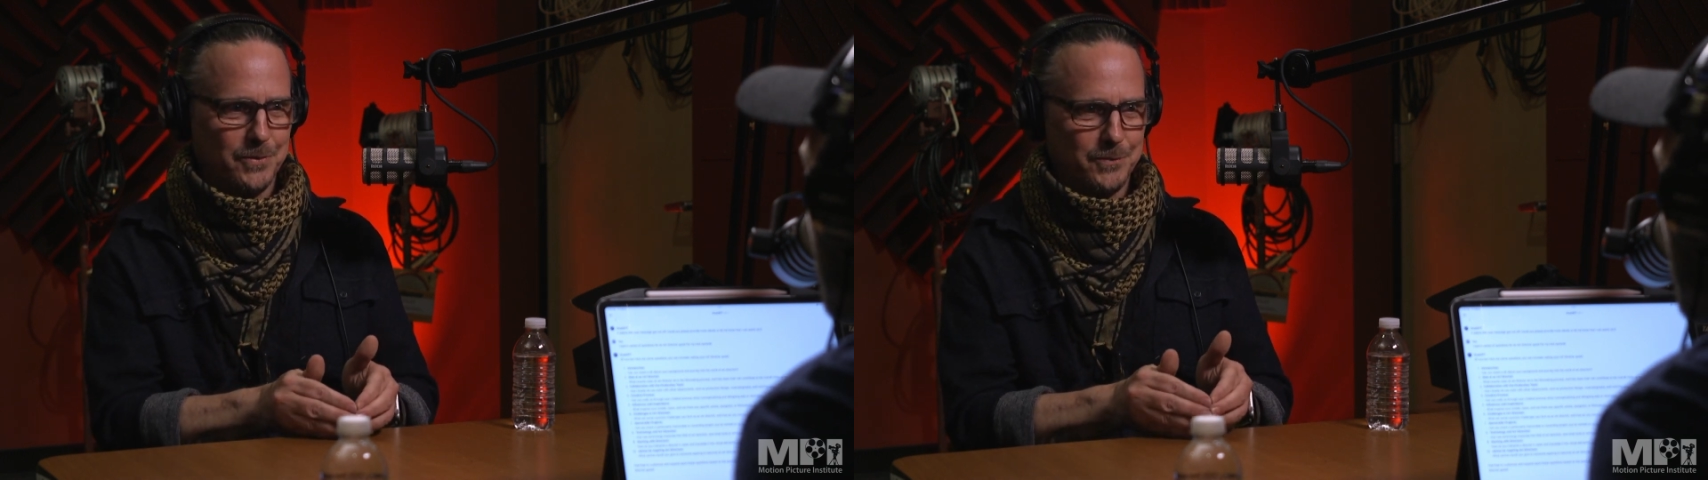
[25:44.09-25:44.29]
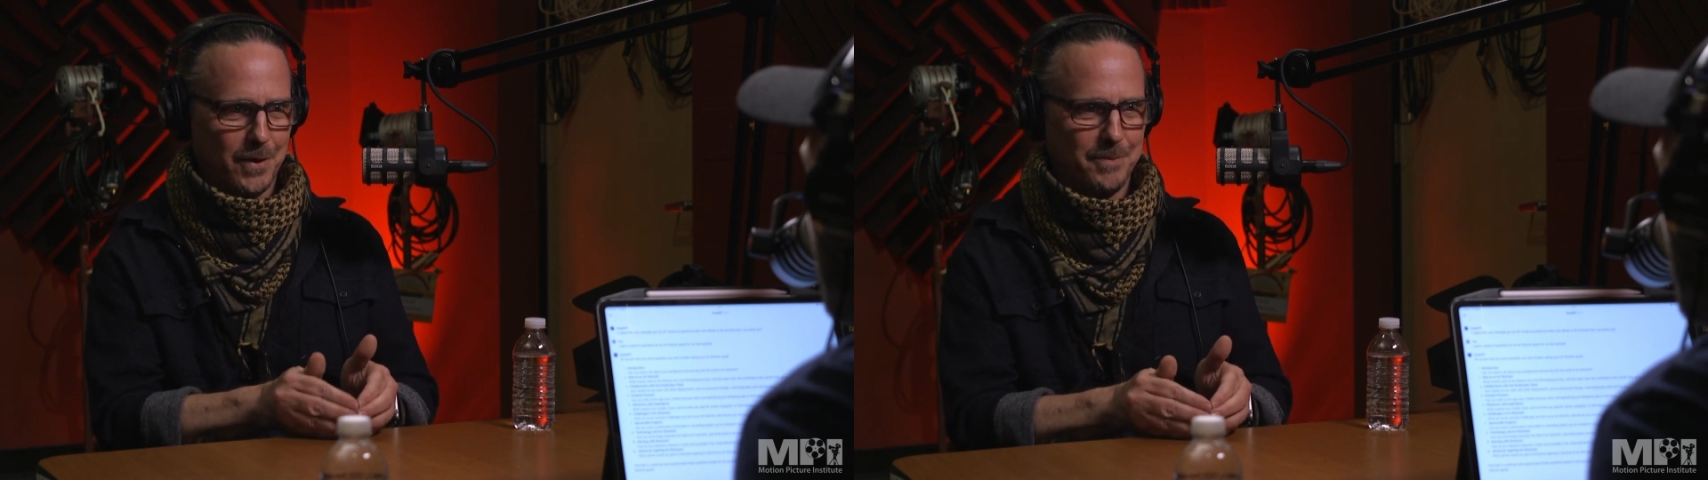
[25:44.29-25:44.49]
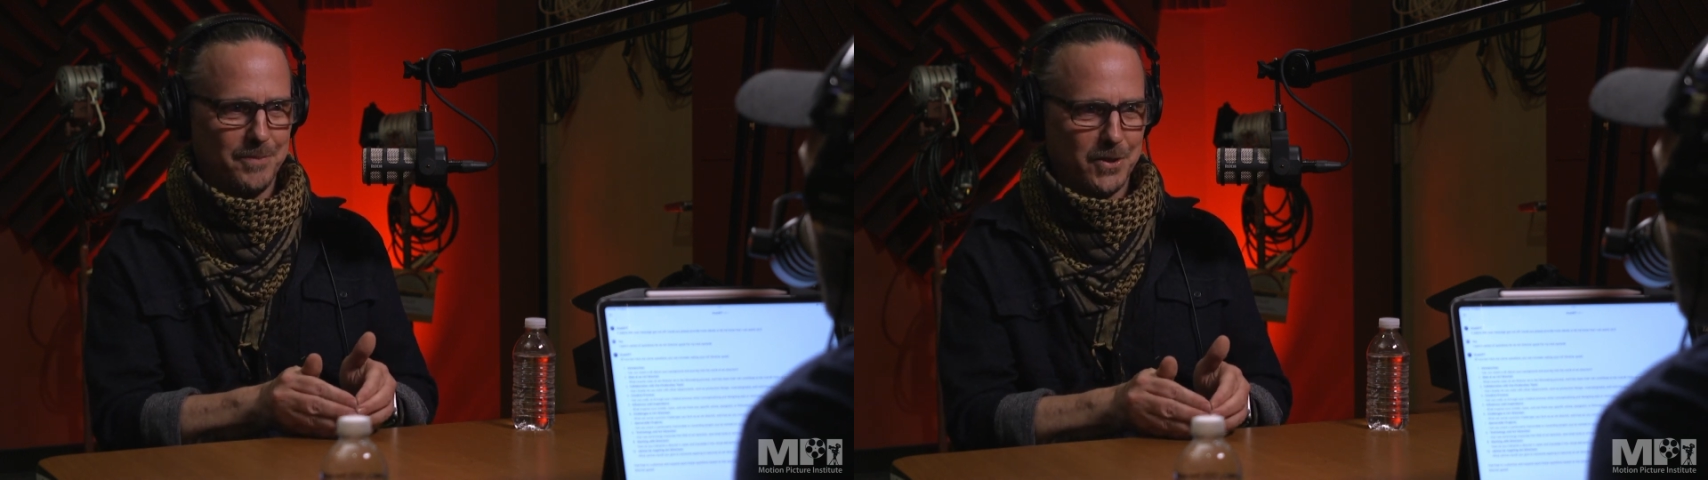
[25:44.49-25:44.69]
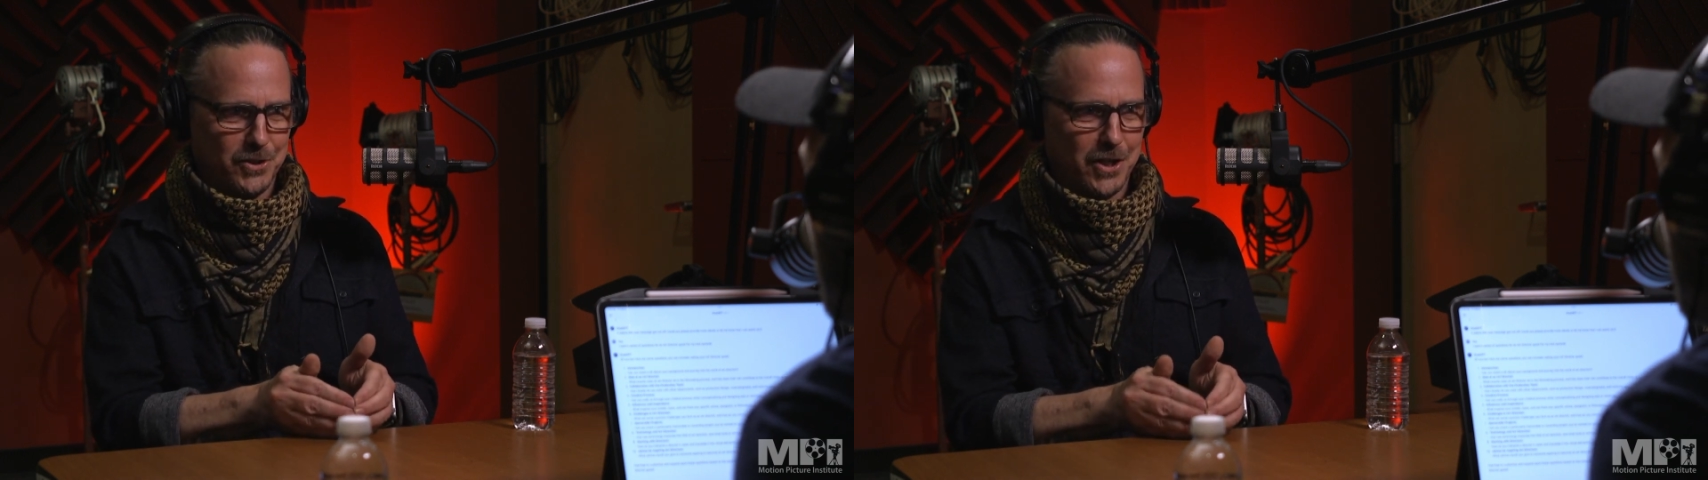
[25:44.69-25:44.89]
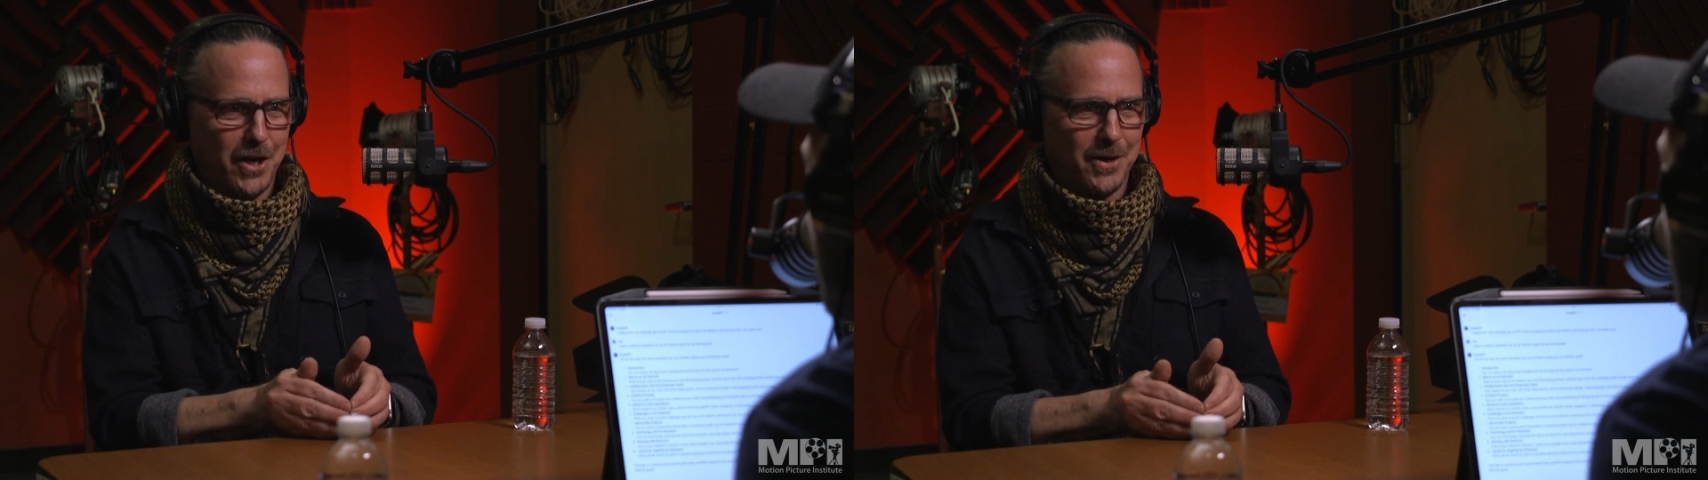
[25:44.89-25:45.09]
from the
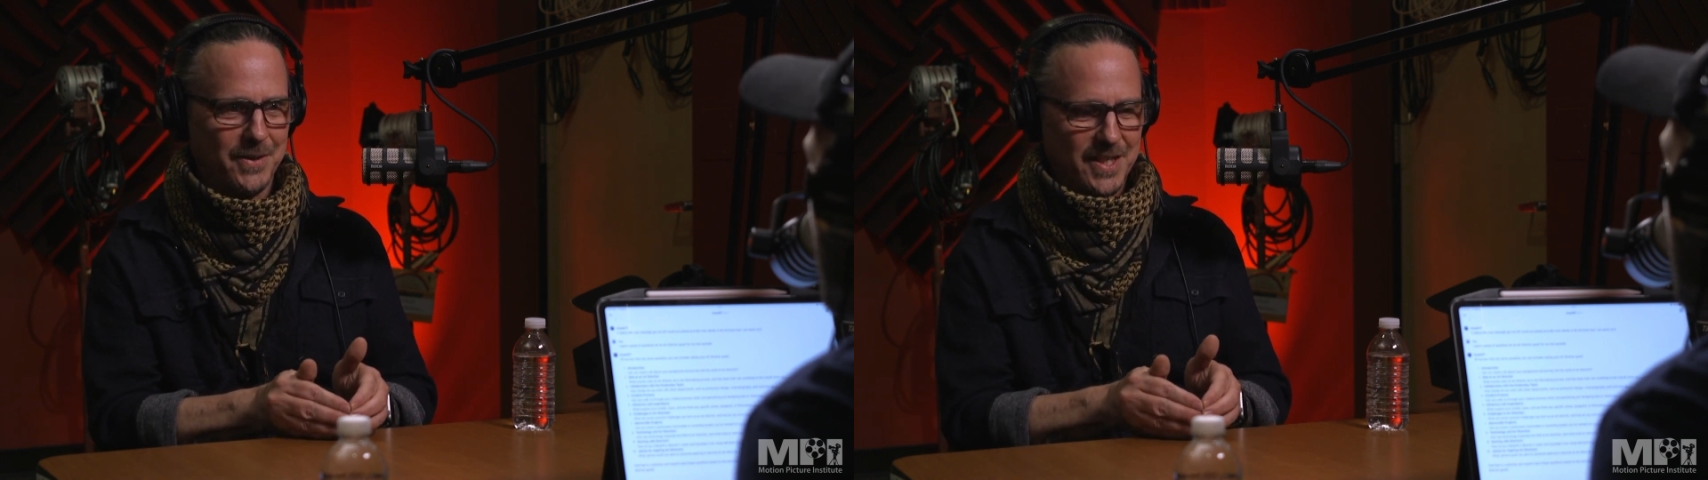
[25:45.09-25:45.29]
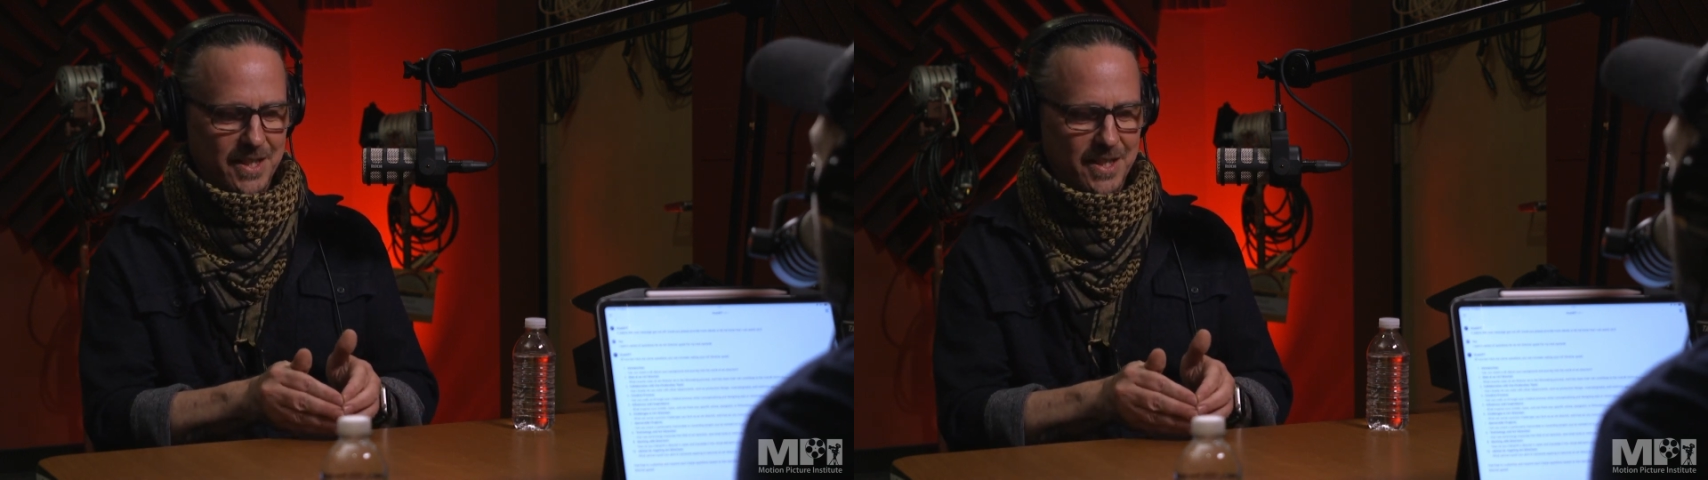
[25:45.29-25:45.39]
show.